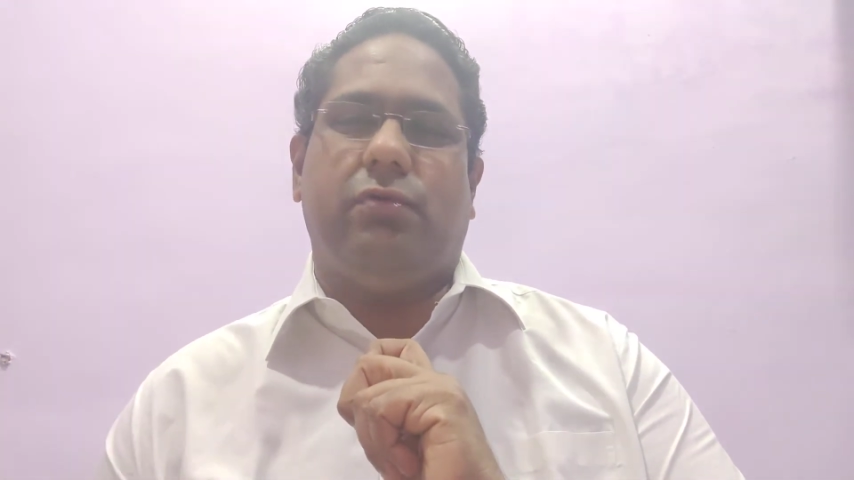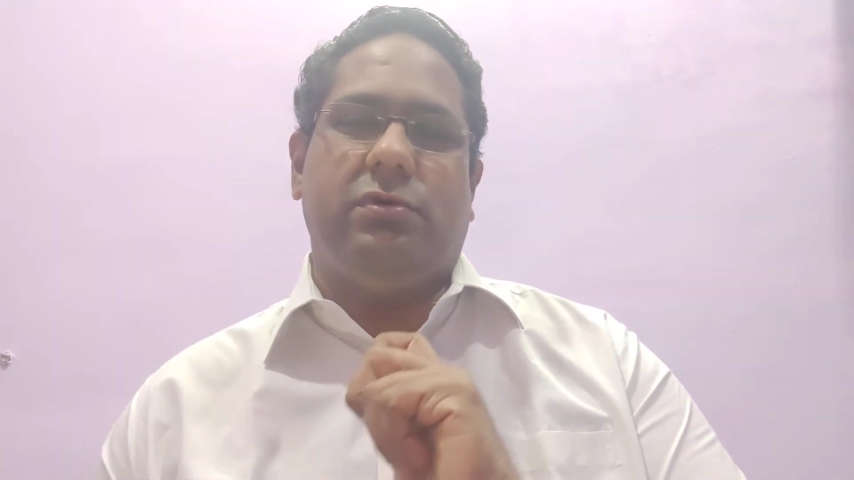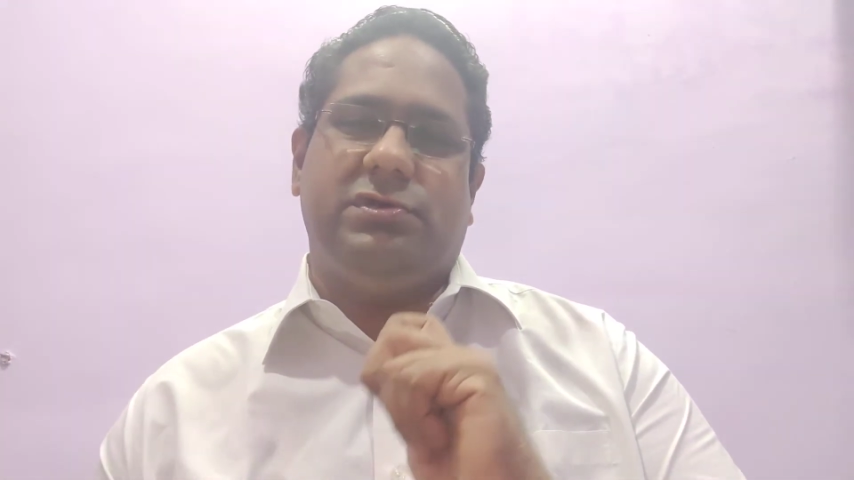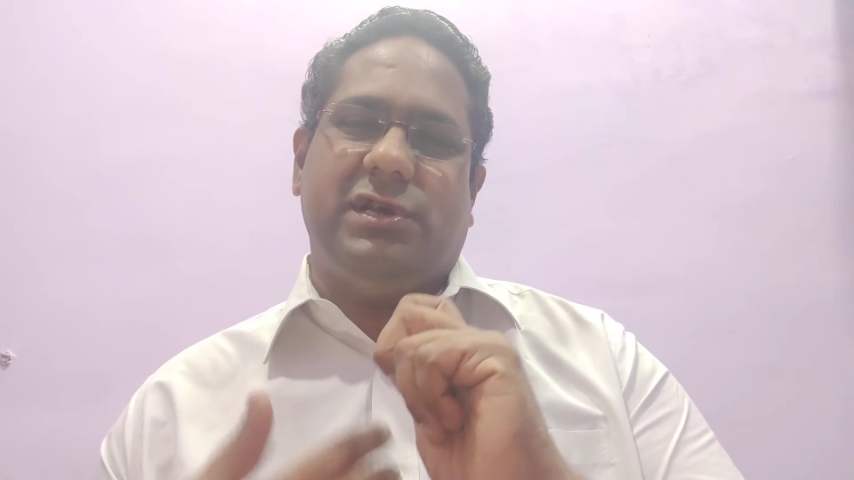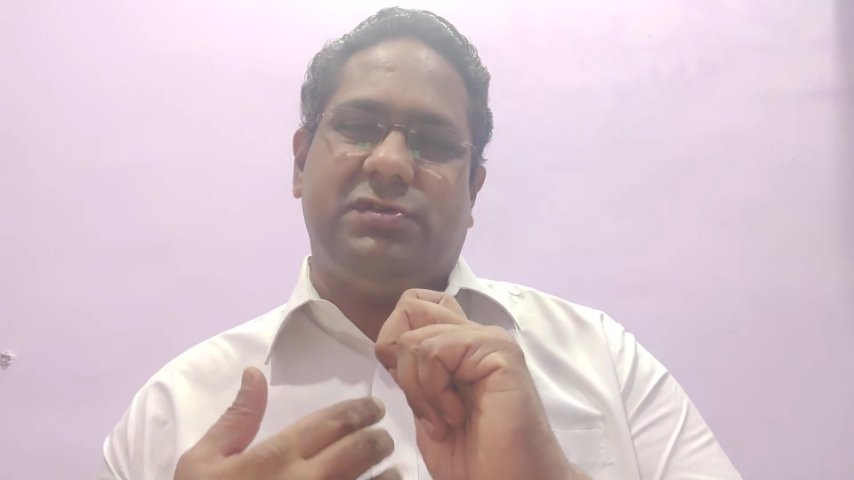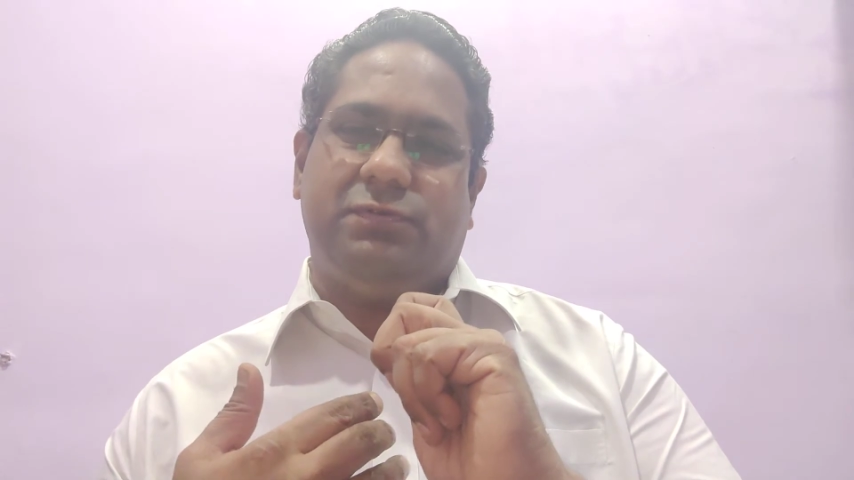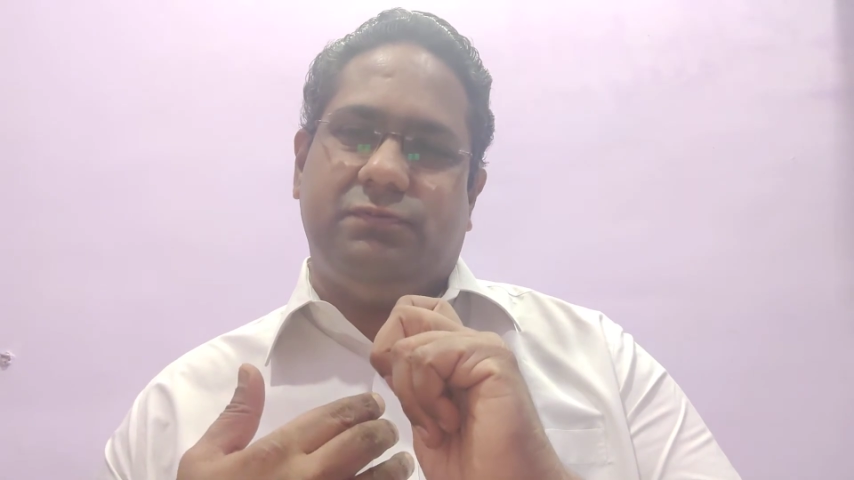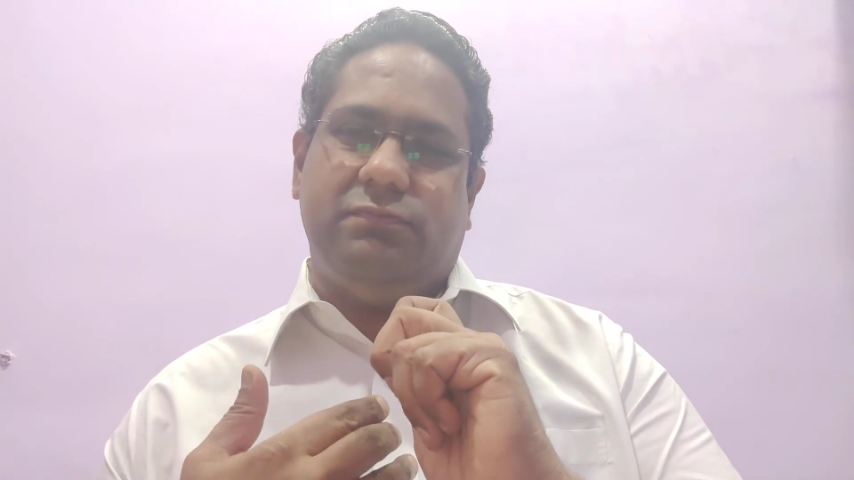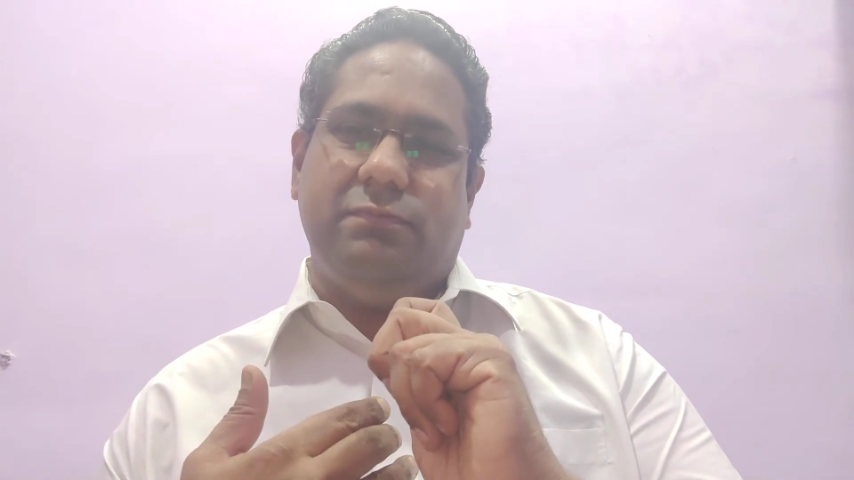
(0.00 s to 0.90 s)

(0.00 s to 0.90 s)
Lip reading: would just